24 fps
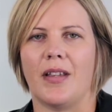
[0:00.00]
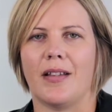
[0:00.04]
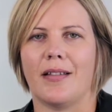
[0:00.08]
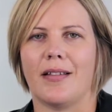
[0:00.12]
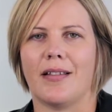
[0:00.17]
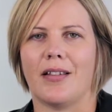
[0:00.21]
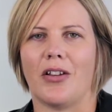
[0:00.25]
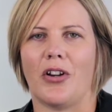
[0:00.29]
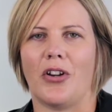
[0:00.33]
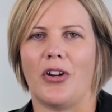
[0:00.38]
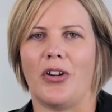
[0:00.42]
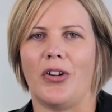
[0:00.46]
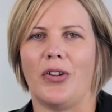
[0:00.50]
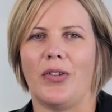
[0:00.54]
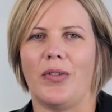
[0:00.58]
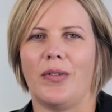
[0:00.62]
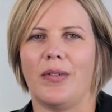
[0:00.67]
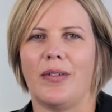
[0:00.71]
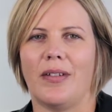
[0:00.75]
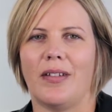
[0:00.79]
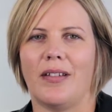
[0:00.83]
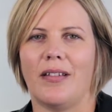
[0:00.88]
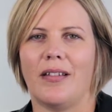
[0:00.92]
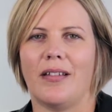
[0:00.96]
So
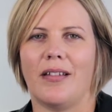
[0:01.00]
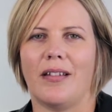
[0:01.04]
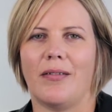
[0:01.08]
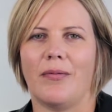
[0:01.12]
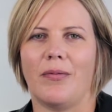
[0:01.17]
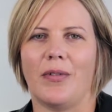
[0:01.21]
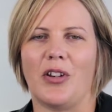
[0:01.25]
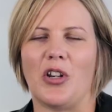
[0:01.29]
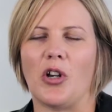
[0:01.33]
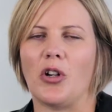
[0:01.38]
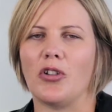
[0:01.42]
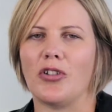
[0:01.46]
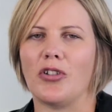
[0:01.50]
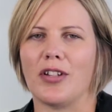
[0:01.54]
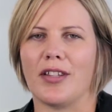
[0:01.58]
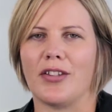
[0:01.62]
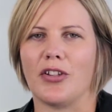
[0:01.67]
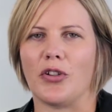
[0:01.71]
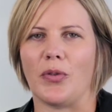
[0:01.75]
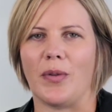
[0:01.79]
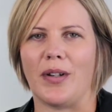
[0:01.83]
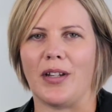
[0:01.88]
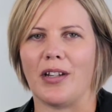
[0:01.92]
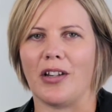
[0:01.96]
we're not just
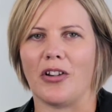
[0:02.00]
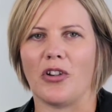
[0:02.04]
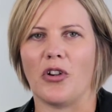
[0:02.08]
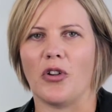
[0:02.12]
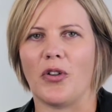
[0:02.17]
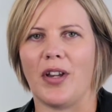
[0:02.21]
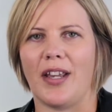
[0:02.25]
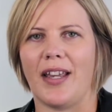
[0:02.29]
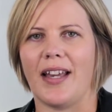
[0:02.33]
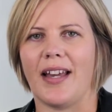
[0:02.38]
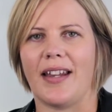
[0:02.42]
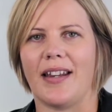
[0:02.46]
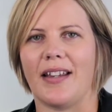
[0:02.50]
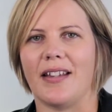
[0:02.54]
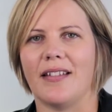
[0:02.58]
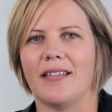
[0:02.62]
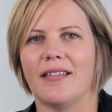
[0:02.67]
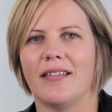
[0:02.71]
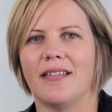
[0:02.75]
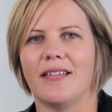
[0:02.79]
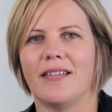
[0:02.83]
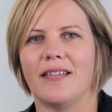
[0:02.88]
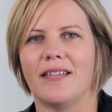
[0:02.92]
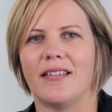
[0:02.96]
doing a cookie cutter
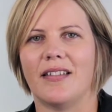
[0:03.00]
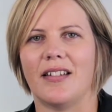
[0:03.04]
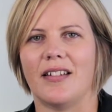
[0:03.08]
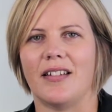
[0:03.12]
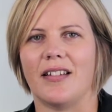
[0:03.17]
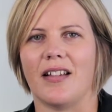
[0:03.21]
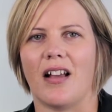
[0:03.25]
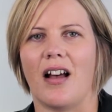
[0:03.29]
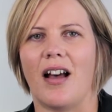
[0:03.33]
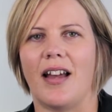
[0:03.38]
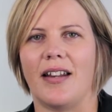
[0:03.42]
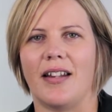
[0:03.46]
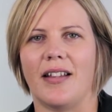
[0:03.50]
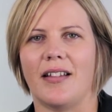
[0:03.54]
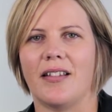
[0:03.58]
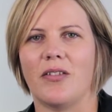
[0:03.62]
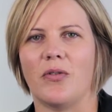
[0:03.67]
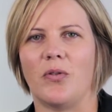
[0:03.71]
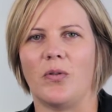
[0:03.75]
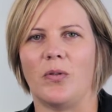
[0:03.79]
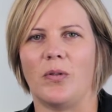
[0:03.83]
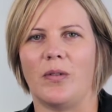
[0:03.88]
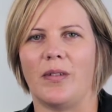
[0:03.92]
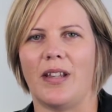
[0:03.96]
design,
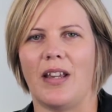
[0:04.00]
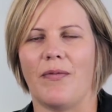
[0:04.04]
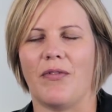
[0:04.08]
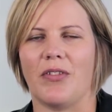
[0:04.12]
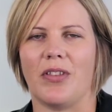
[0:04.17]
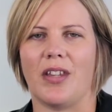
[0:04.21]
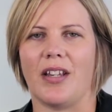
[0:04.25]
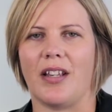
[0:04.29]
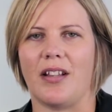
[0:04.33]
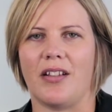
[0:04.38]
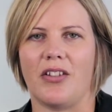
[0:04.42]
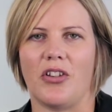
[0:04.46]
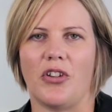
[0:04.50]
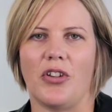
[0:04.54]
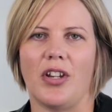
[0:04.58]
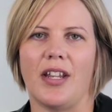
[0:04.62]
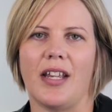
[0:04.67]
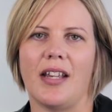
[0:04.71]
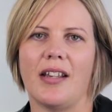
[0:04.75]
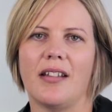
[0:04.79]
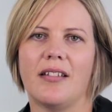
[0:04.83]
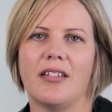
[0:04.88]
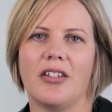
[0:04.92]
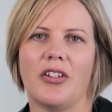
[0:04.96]
everything is
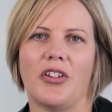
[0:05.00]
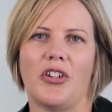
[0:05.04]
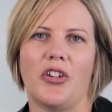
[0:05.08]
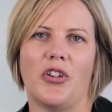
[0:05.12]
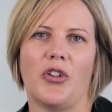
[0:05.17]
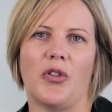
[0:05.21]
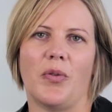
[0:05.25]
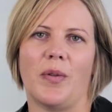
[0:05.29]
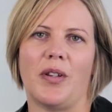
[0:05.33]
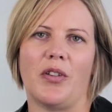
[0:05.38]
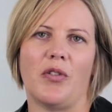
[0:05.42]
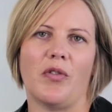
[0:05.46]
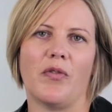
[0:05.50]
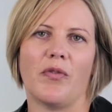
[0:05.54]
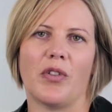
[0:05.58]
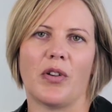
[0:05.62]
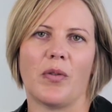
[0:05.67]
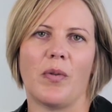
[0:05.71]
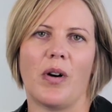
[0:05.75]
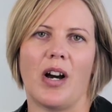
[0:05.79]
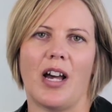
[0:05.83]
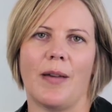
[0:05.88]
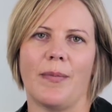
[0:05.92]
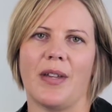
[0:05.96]
unique to you and your
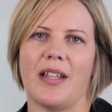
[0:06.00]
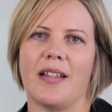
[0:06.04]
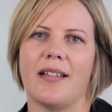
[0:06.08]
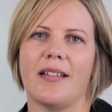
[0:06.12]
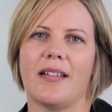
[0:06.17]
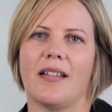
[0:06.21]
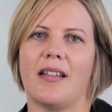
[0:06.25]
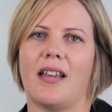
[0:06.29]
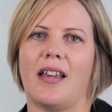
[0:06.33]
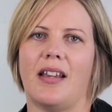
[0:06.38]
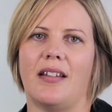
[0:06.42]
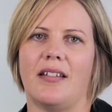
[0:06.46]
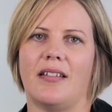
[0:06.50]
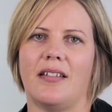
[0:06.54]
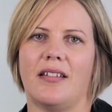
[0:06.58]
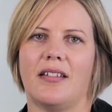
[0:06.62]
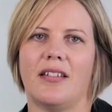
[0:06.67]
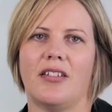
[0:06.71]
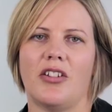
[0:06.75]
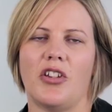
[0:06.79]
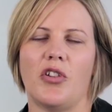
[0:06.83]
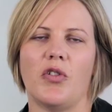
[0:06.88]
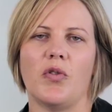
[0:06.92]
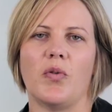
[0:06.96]
requirements and
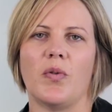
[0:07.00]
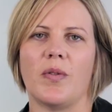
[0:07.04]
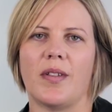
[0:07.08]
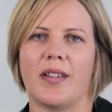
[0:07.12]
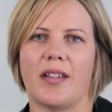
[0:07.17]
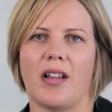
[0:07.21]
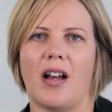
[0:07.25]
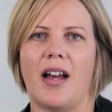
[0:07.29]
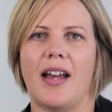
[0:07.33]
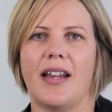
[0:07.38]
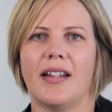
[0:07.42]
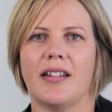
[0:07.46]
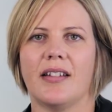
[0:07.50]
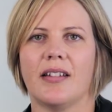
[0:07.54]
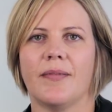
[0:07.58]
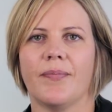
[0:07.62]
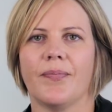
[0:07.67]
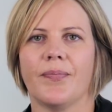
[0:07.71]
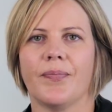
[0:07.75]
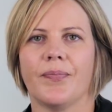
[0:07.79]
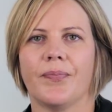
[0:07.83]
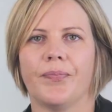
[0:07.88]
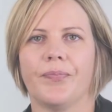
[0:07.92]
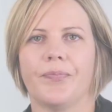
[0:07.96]
to your site.
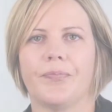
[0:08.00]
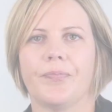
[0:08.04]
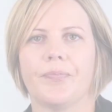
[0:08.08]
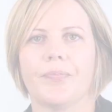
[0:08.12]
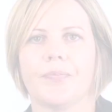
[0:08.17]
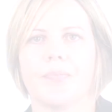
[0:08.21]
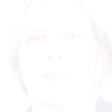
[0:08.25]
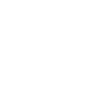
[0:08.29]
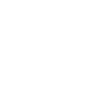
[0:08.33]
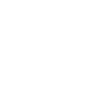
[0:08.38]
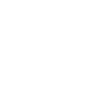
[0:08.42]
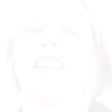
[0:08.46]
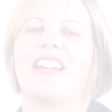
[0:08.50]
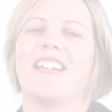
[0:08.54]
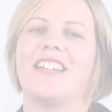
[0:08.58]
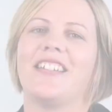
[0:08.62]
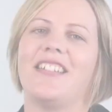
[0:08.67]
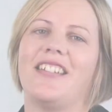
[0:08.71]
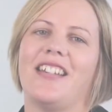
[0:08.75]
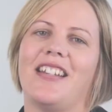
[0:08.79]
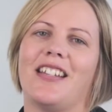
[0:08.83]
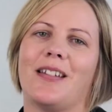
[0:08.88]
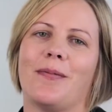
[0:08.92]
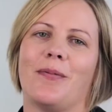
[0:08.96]
So an
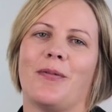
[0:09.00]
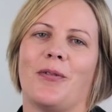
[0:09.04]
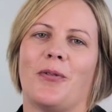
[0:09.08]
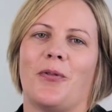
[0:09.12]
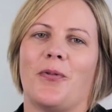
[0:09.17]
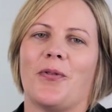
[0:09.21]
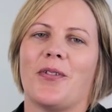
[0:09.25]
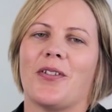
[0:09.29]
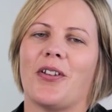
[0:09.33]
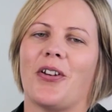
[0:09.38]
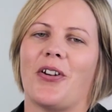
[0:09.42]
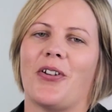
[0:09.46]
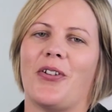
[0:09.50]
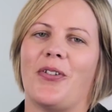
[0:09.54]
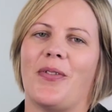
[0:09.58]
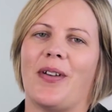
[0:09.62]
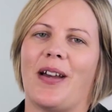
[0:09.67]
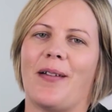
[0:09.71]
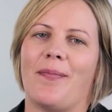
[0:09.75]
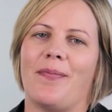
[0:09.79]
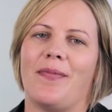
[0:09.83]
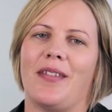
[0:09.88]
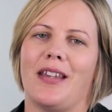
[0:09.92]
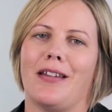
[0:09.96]
architect will also
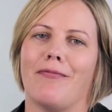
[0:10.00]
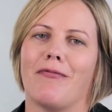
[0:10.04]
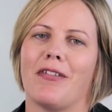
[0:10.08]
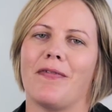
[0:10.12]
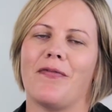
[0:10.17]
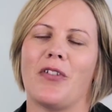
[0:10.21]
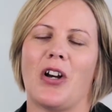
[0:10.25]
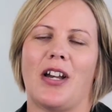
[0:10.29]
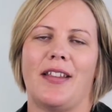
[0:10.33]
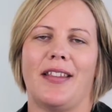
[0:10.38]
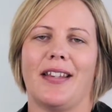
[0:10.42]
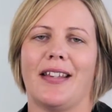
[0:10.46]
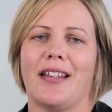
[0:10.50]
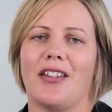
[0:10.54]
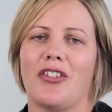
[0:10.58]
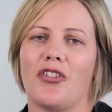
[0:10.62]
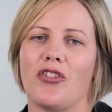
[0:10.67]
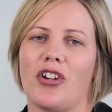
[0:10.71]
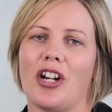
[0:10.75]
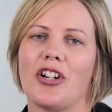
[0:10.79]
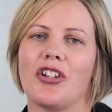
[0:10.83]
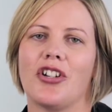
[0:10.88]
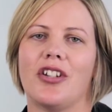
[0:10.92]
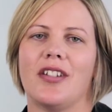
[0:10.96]
then refine the
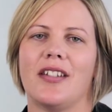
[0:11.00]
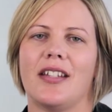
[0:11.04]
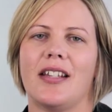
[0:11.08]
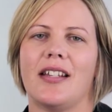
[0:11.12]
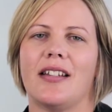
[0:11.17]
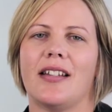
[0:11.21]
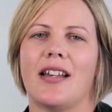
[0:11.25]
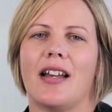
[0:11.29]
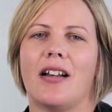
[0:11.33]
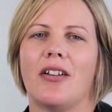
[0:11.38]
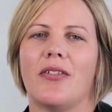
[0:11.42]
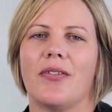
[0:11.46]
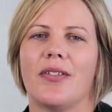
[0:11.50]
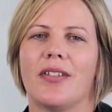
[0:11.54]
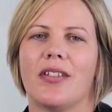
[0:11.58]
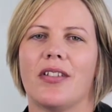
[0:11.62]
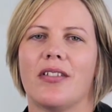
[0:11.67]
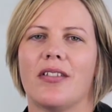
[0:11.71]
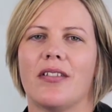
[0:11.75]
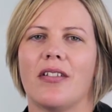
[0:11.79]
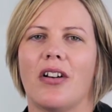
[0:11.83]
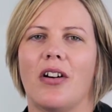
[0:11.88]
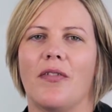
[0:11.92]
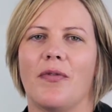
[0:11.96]
construction
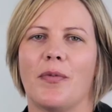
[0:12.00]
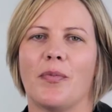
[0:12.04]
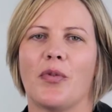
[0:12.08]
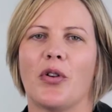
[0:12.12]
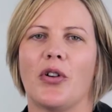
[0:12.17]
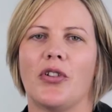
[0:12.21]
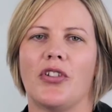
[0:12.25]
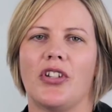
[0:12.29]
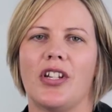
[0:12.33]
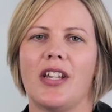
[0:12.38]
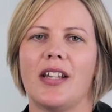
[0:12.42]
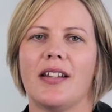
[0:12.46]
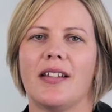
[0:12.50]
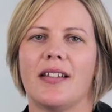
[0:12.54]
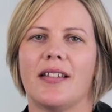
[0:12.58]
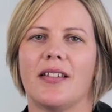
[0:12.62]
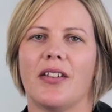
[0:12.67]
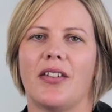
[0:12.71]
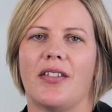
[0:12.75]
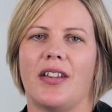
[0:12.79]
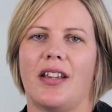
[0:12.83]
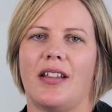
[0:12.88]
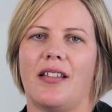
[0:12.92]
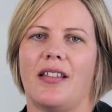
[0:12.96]
details of a project
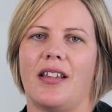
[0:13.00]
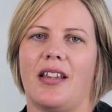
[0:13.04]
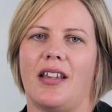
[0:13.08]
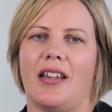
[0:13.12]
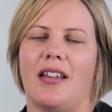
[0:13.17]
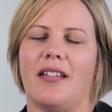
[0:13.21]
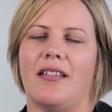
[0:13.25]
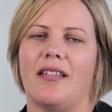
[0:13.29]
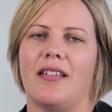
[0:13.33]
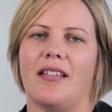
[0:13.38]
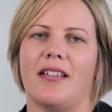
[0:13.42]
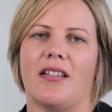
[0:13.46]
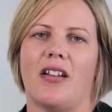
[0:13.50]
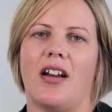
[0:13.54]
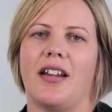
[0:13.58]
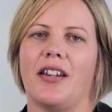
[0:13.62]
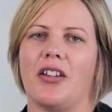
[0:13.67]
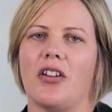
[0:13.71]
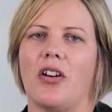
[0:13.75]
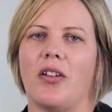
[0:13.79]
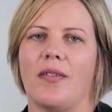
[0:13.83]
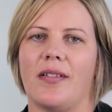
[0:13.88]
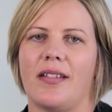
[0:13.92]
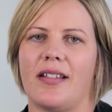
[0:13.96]
so that the
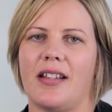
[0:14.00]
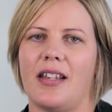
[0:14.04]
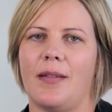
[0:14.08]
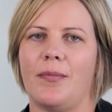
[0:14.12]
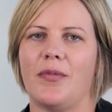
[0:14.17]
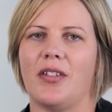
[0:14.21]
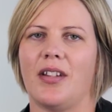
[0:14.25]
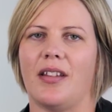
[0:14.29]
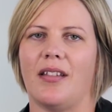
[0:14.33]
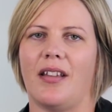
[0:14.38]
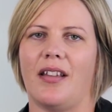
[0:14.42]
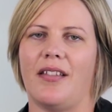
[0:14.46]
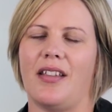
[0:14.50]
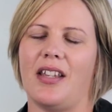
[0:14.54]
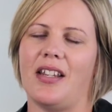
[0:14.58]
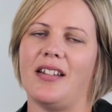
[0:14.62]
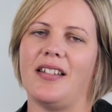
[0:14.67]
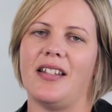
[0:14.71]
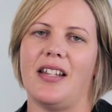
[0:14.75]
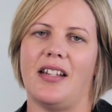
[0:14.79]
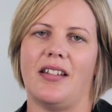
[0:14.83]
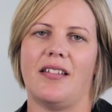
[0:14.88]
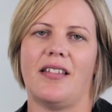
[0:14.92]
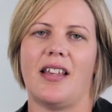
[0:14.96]
design concept and the
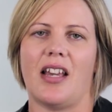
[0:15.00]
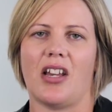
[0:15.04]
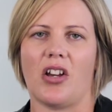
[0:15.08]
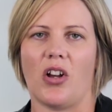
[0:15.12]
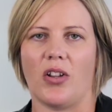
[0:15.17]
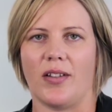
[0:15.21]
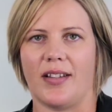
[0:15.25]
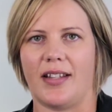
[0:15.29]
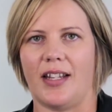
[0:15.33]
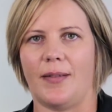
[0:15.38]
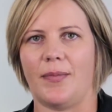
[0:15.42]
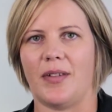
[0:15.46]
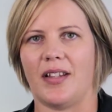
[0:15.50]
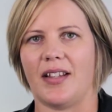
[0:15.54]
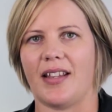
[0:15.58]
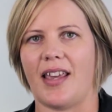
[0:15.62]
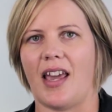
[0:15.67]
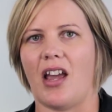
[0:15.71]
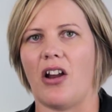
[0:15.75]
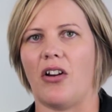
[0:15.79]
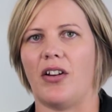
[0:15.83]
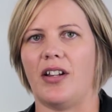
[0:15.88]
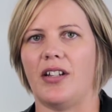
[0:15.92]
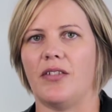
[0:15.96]
intent of that concept is
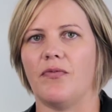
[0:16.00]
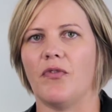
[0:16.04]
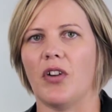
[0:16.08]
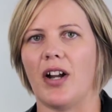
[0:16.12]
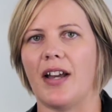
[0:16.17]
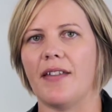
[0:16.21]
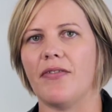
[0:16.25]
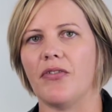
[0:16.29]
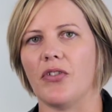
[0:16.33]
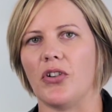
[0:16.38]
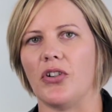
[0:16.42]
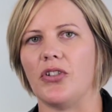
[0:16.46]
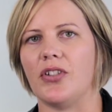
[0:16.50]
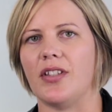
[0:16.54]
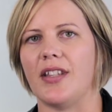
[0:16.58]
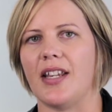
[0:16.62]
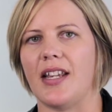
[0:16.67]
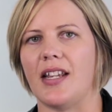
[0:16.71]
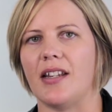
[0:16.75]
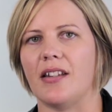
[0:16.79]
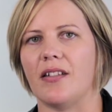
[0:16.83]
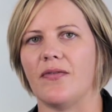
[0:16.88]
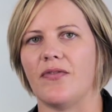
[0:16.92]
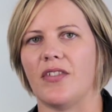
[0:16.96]
carried right through to
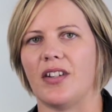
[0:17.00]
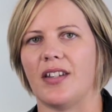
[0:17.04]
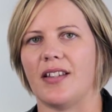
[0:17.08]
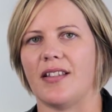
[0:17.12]
the end of the